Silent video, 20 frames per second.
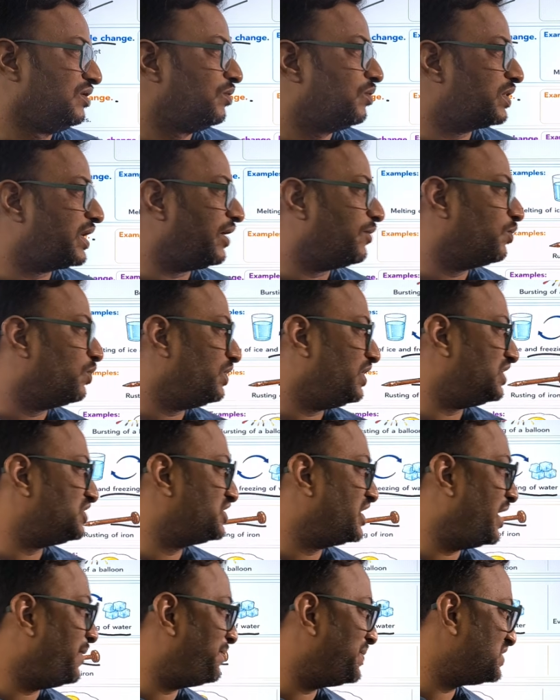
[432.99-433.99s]
Okay, only
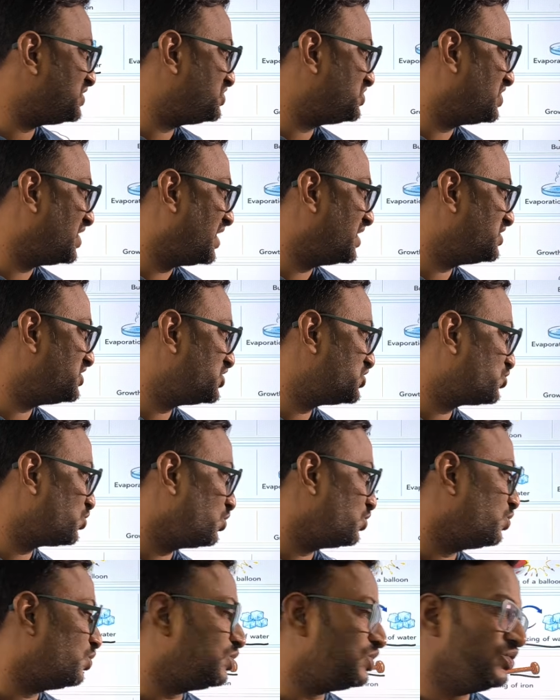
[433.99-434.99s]
shape is changed,
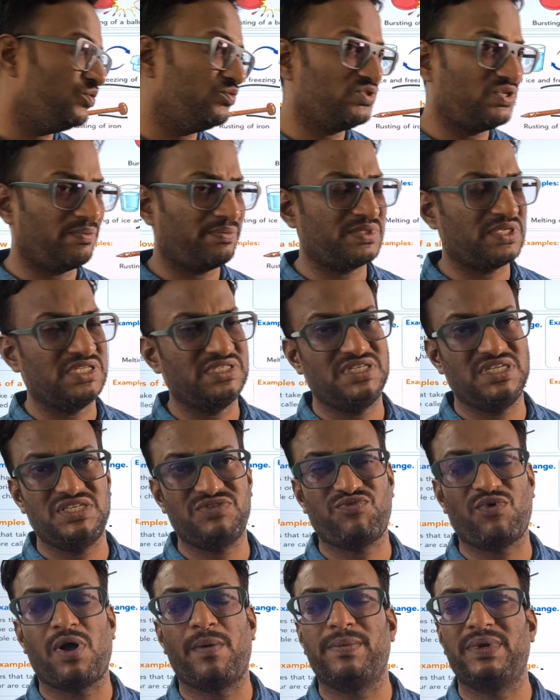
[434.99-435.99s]
so no new substance is
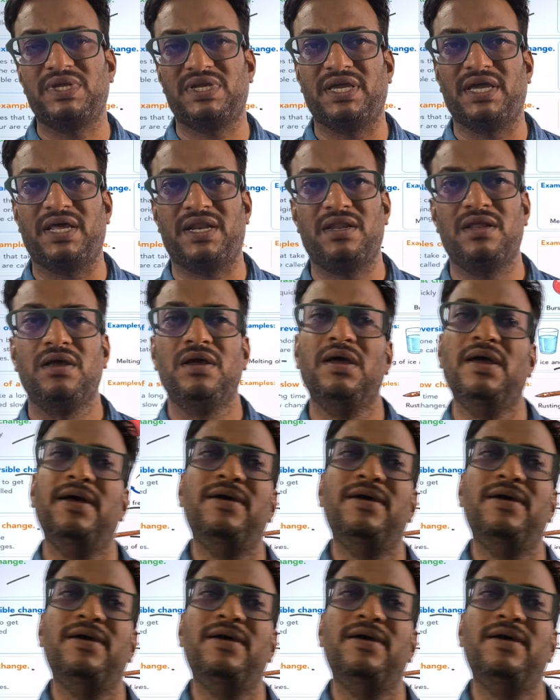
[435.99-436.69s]
formed here